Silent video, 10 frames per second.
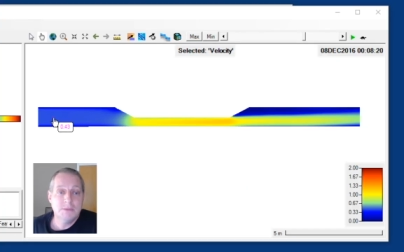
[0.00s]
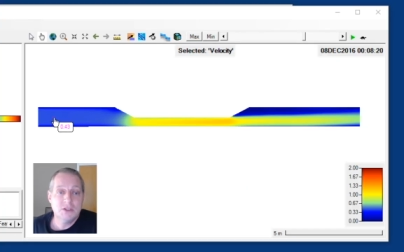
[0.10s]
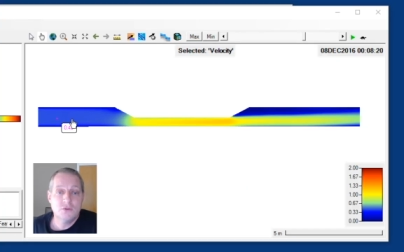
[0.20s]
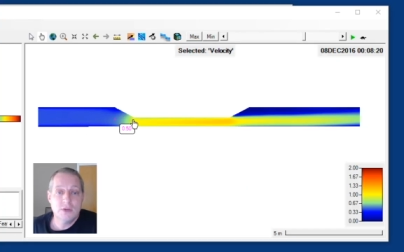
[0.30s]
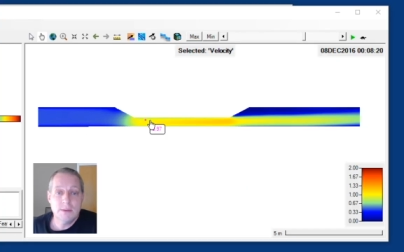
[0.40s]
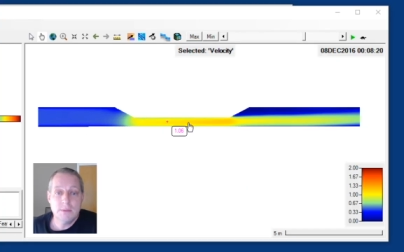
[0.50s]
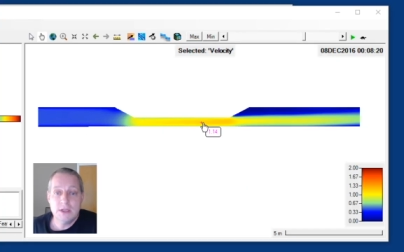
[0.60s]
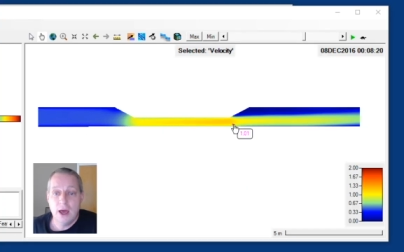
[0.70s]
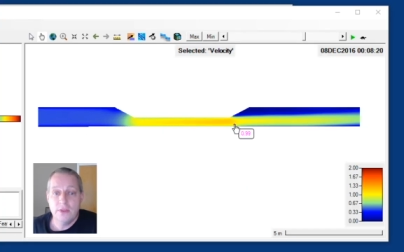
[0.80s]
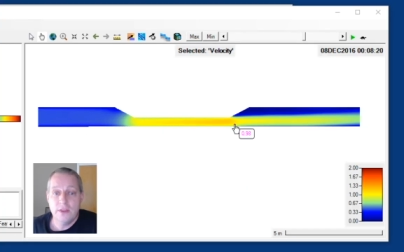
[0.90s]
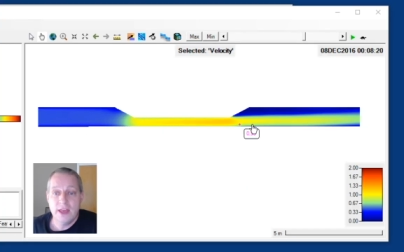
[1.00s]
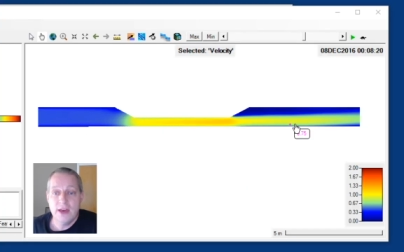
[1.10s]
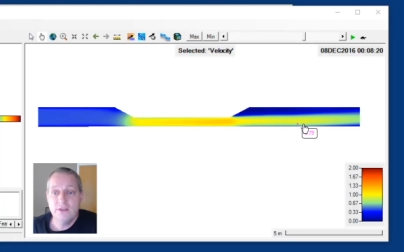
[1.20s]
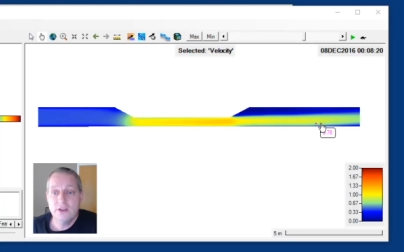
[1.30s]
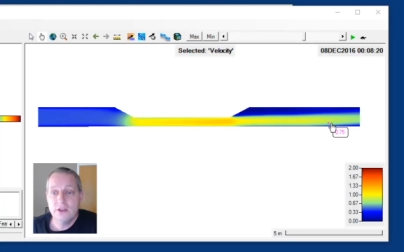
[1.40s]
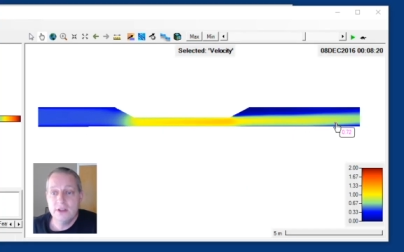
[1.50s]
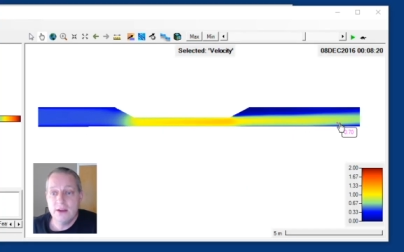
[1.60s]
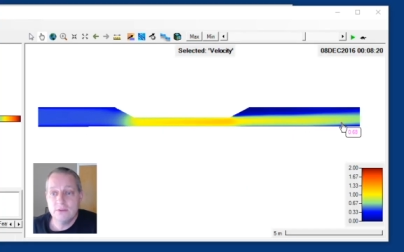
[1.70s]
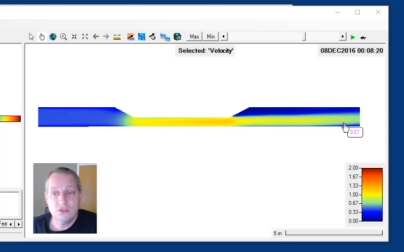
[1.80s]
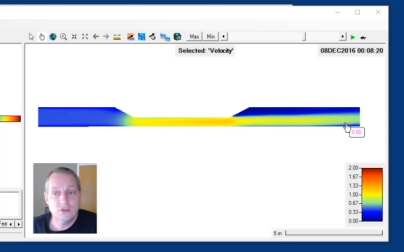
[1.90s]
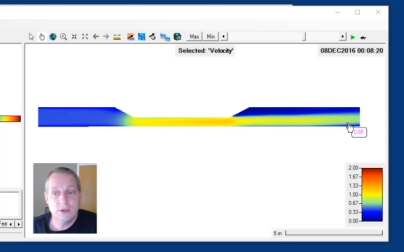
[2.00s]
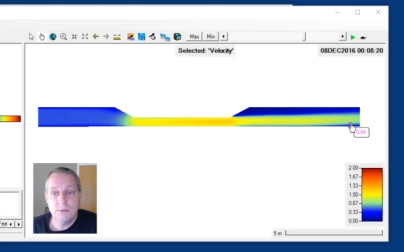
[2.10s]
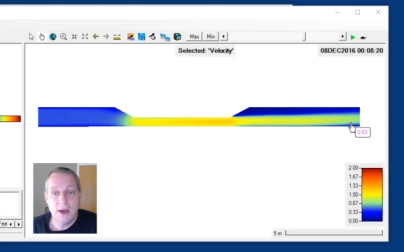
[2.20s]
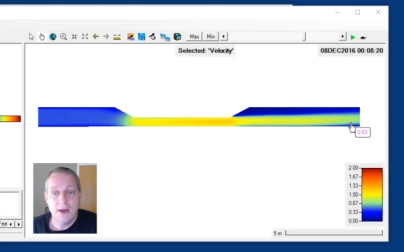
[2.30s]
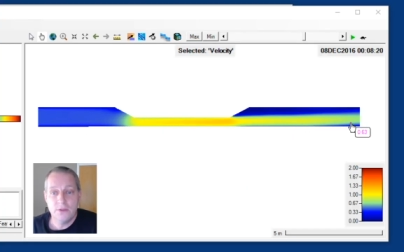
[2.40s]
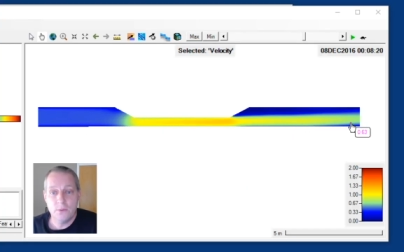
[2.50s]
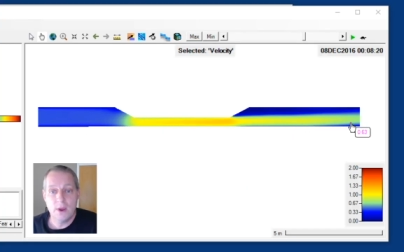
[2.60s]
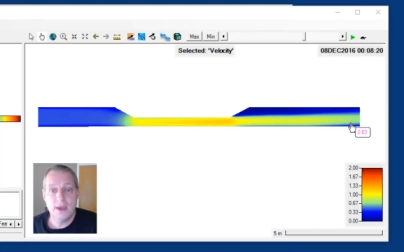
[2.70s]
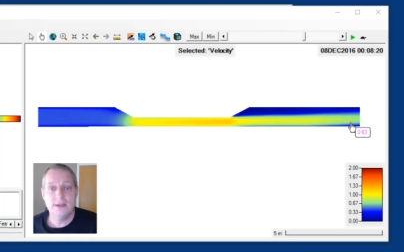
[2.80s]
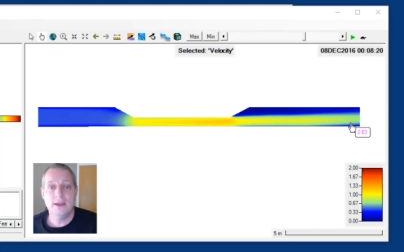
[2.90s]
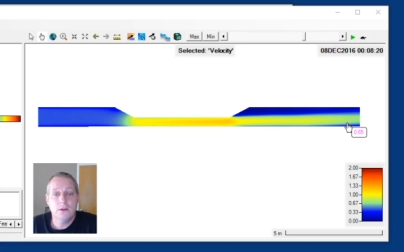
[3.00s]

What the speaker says: upstream on the left to downstream on the right.